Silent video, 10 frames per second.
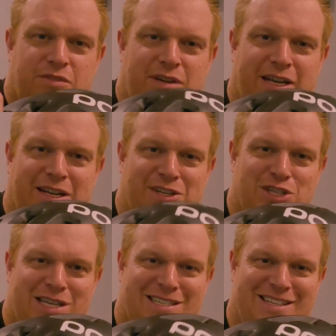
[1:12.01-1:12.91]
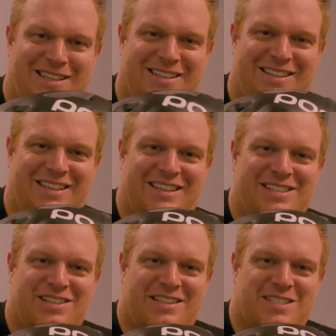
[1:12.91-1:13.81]
if I can adjust it, the
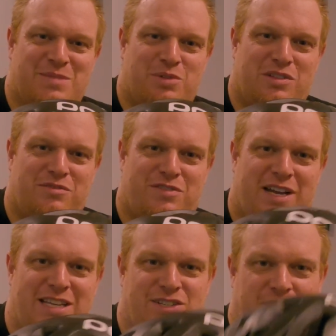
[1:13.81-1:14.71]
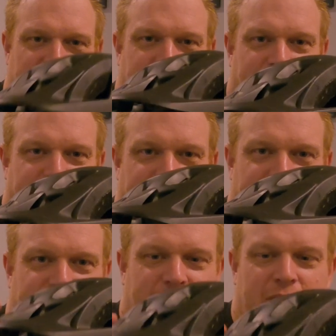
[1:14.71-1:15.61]
adjustable visor.
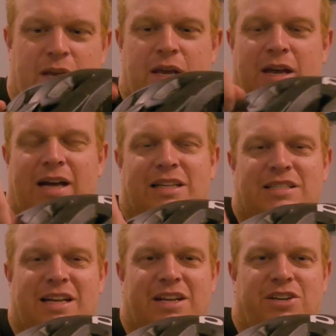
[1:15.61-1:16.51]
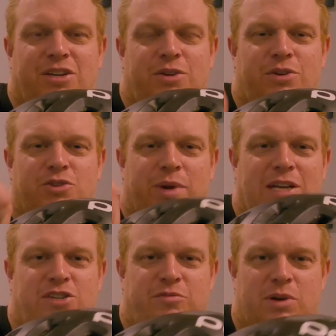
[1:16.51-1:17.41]
And it's not a huge
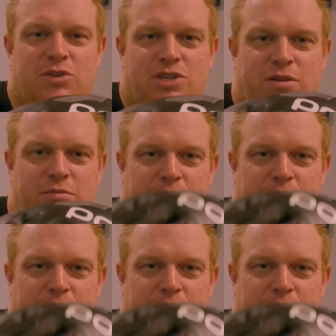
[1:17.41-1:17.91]
range of motion,